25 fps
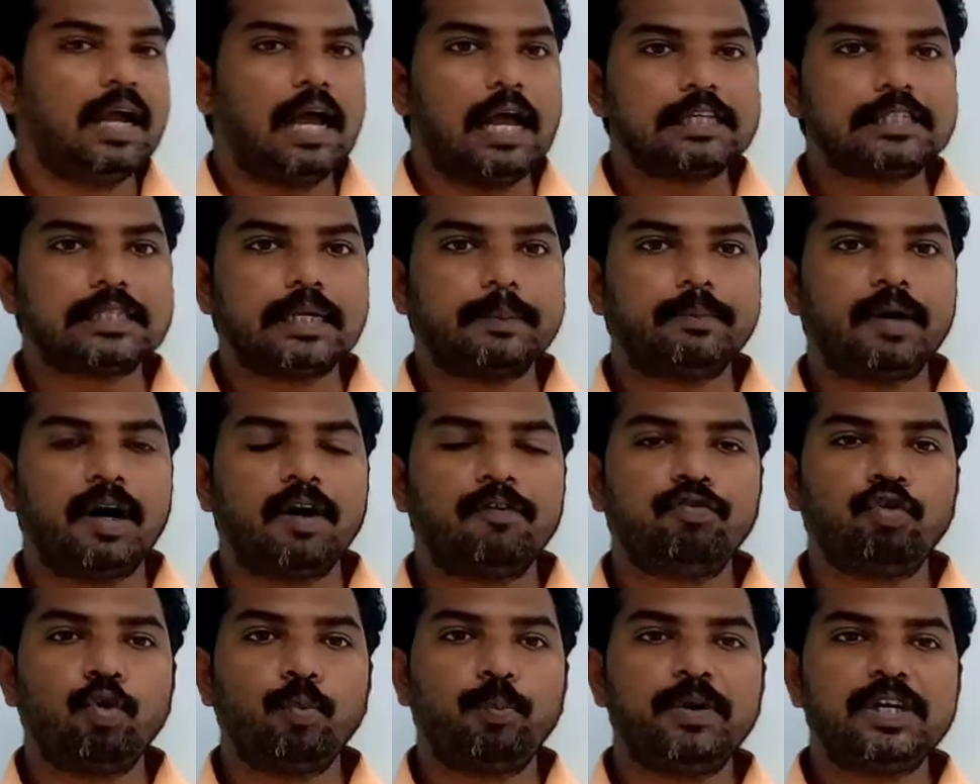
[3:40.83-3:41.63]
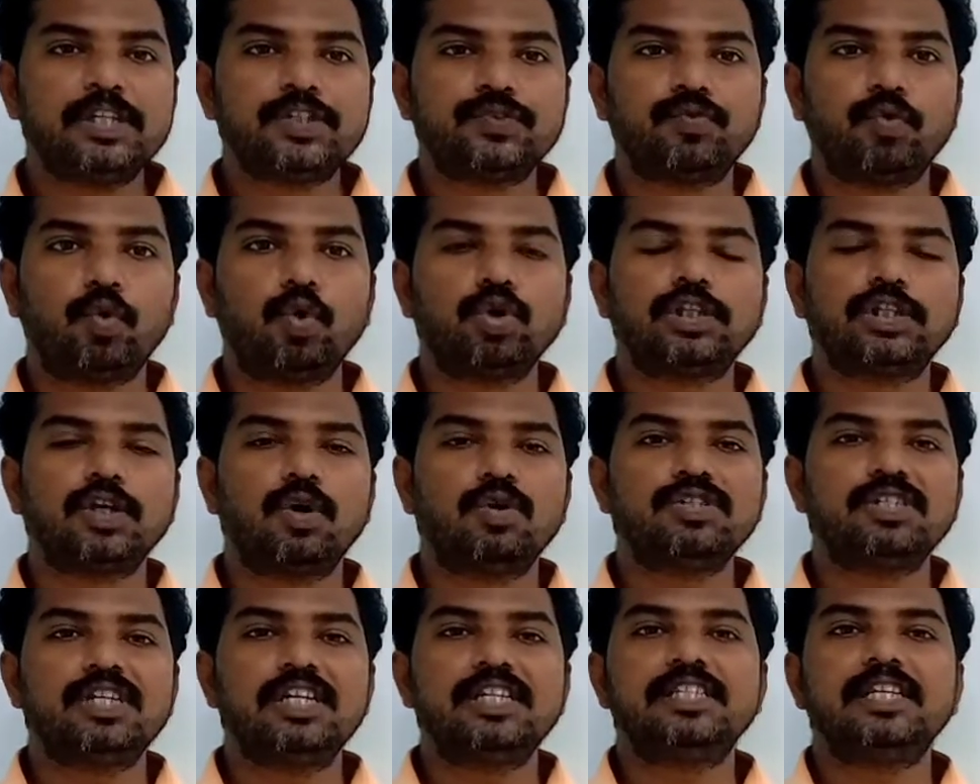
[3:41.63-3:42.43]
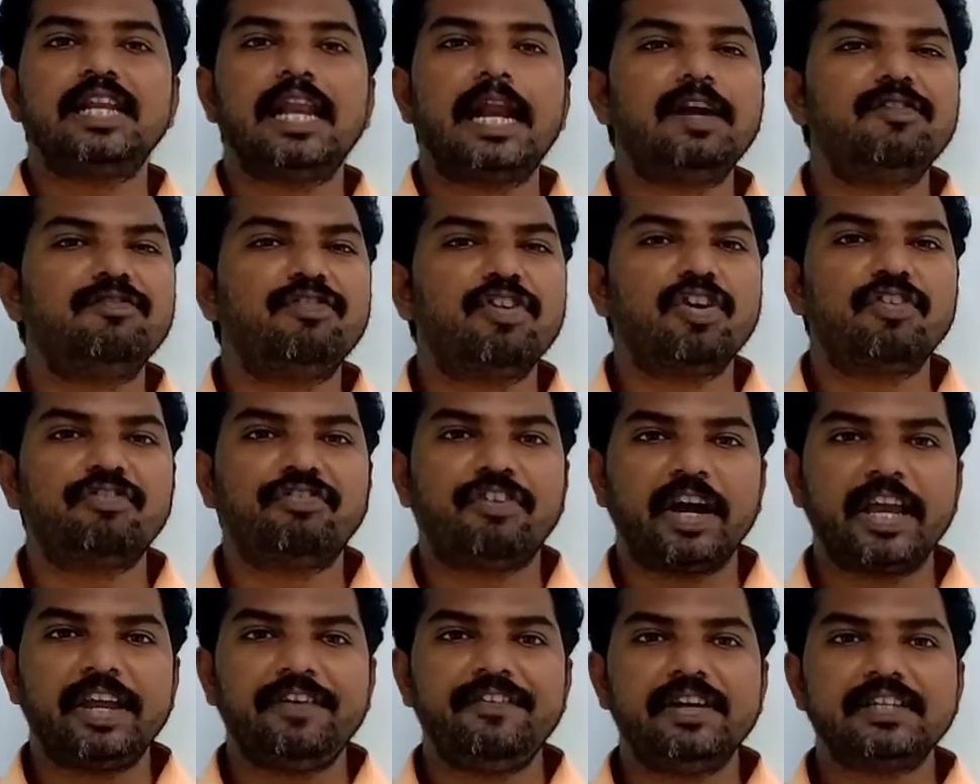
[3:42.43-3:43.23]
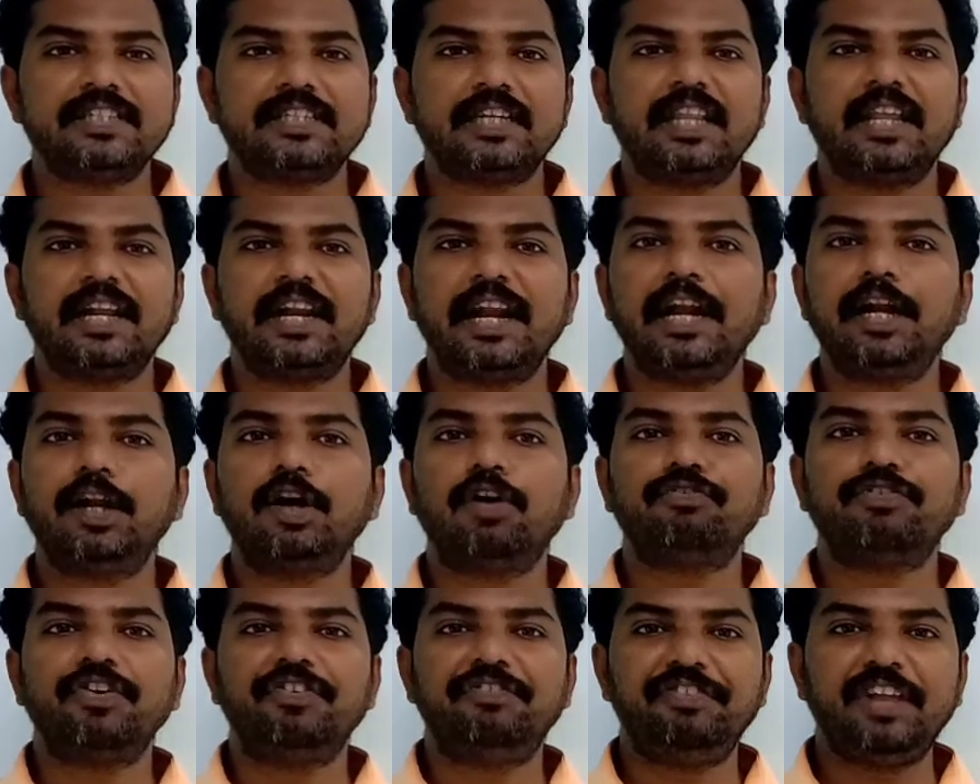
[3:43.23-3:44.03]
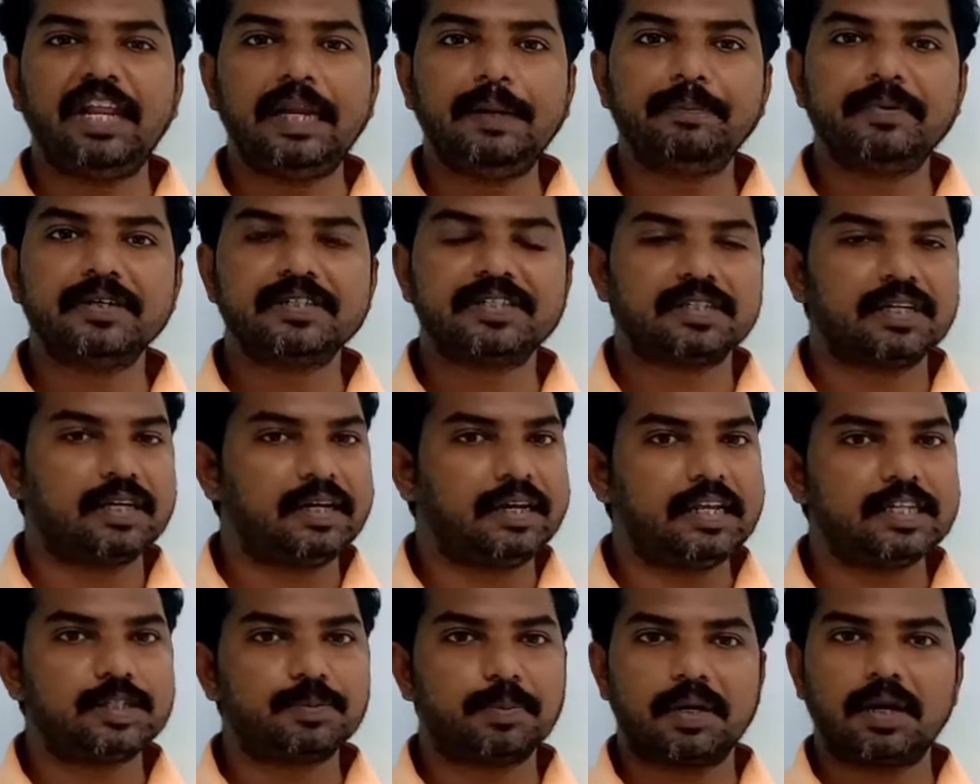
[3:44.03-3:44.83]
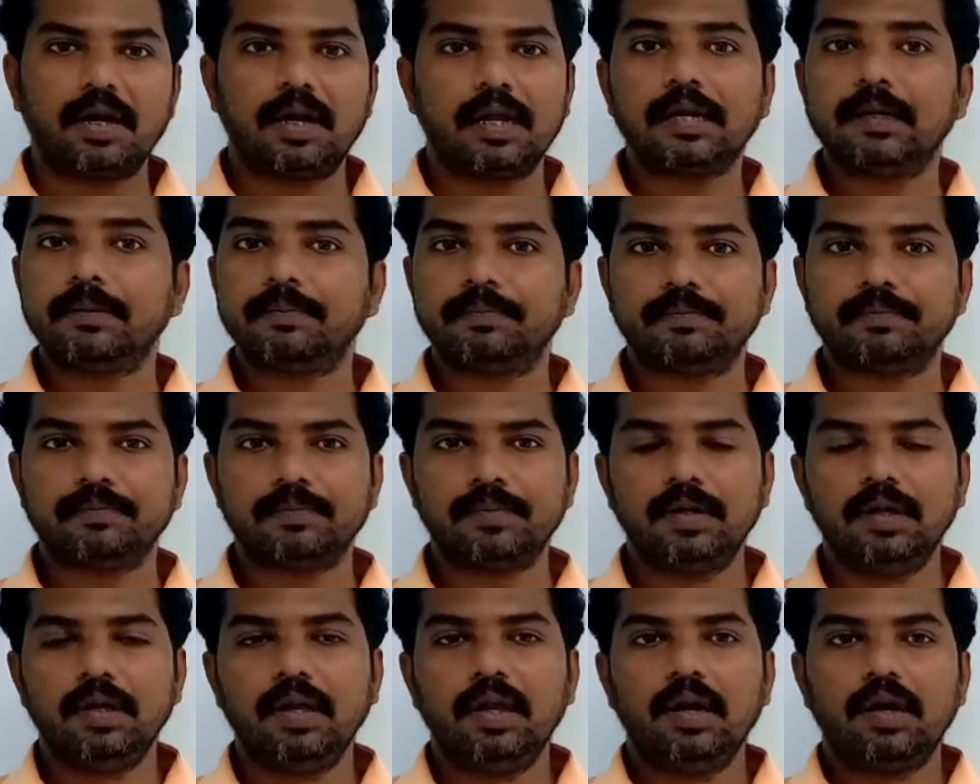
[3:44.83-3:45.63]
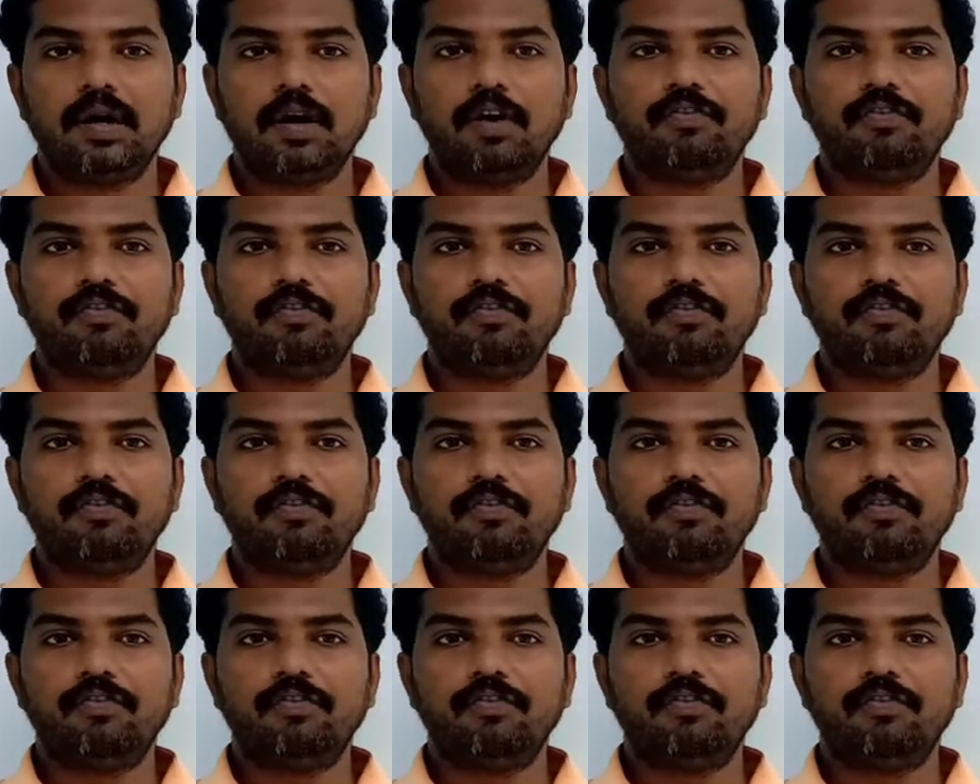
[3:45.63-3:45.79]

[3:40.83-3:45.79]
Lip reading: A sum of rupees 4,000 is lent for 5 years at the rate of 15% per annum.